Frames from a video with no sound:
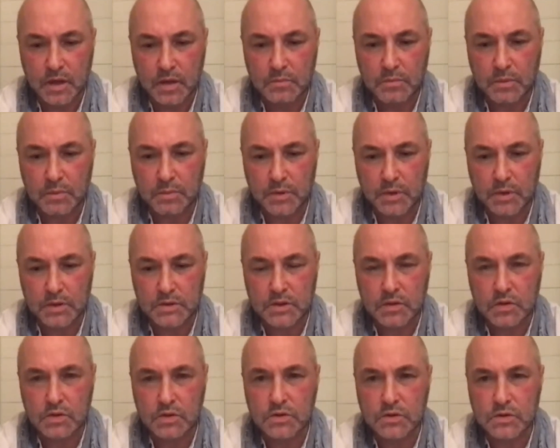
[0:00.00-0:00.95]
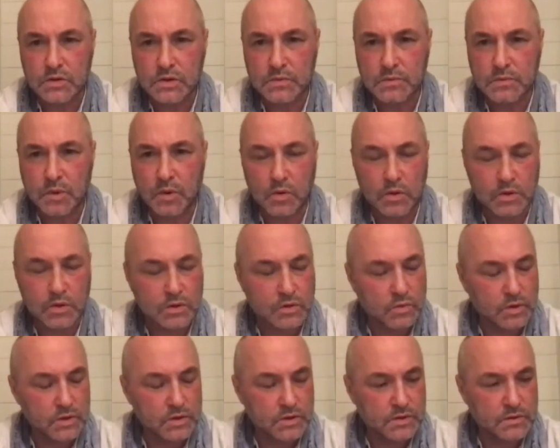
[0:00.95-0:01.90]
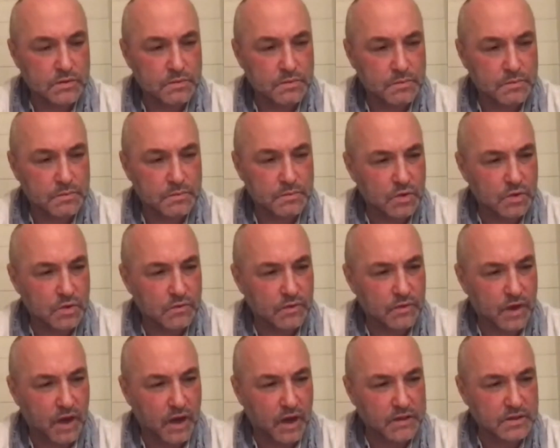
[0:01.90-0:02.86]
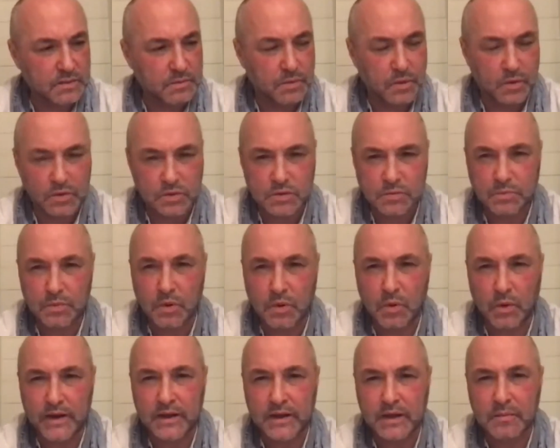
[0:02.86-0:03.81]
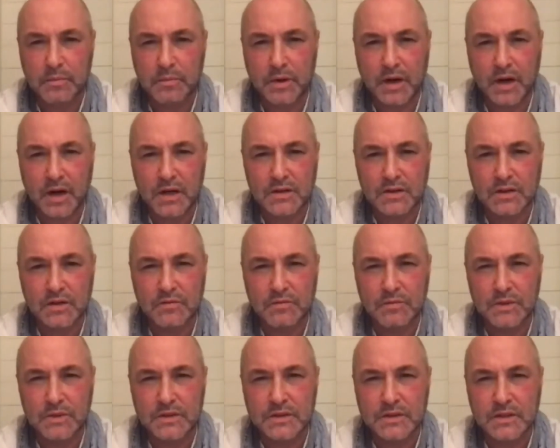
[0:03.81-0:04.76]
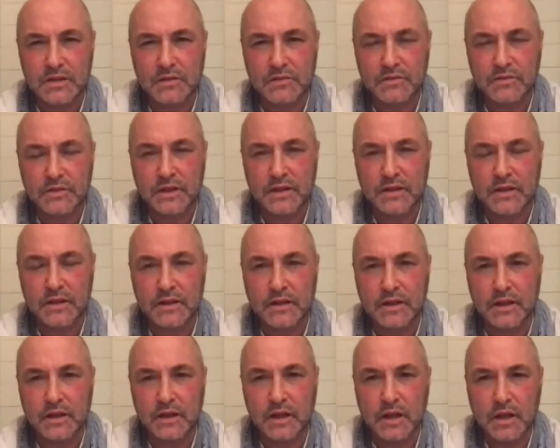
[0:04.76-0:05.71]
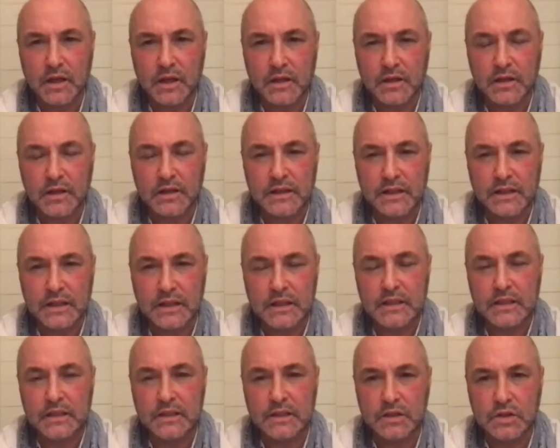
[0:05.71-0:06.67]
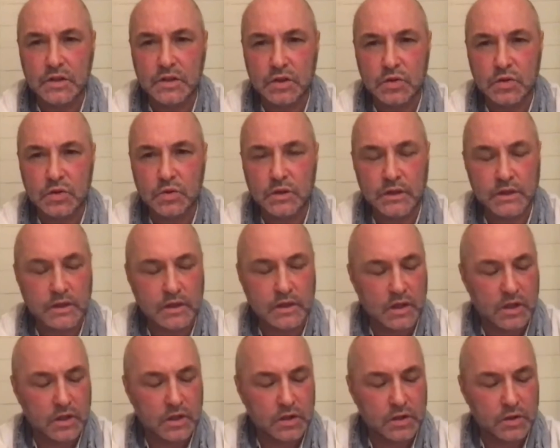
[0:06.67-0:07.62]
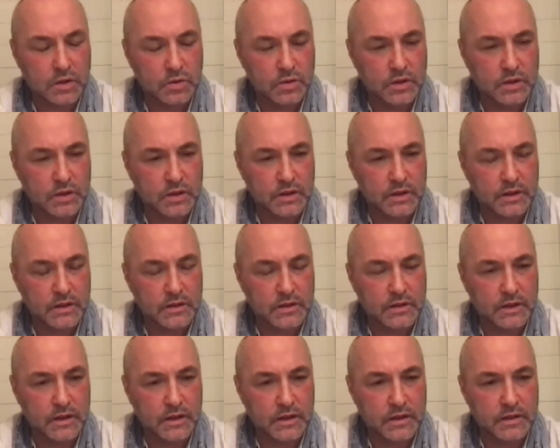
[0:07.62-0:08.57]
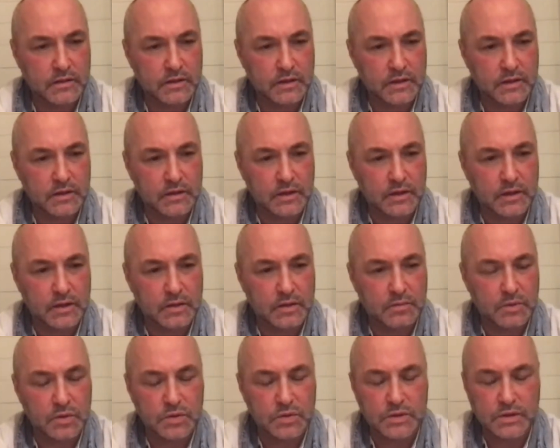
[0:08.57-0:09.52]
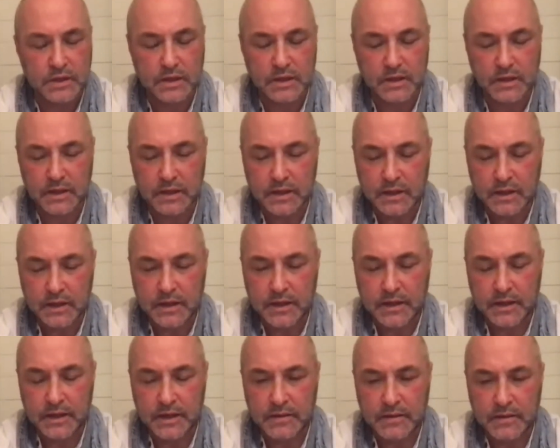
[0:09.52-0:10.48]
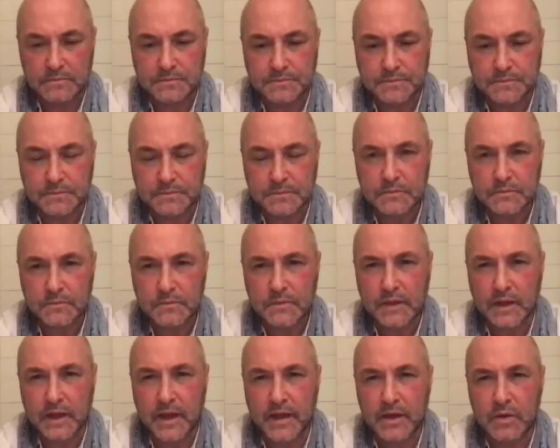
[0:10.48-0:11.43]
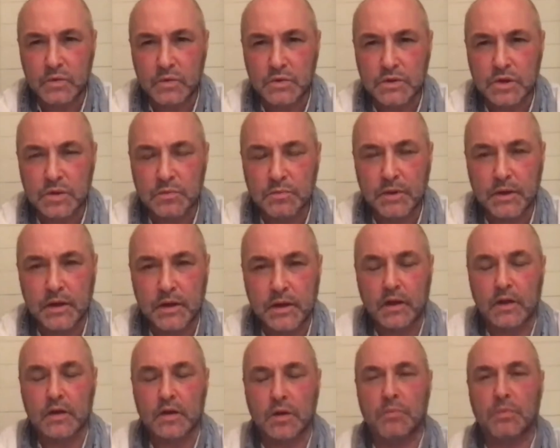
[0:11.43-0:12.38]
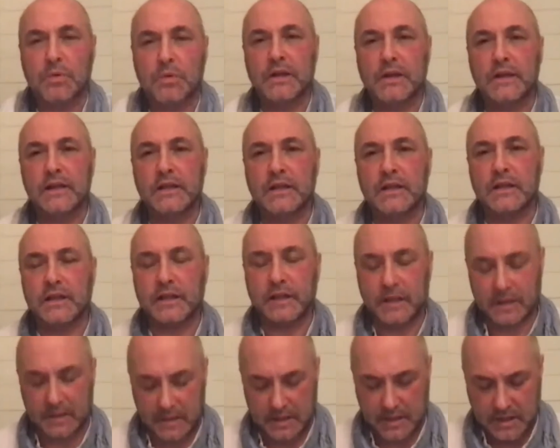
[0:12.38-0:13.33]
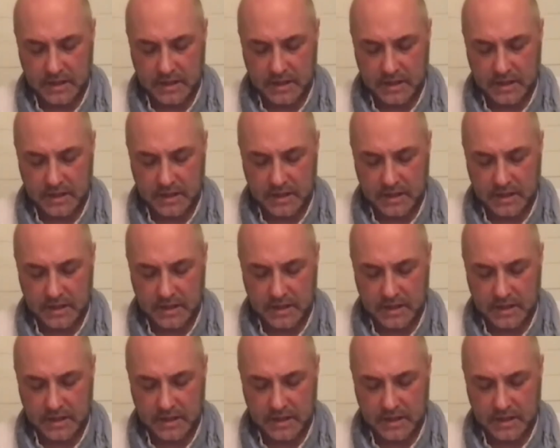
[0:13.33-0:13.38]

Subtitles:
but because it also spoke to a sort of, I suppose, poetic part of myself that needed to include it in the music. And I was completely,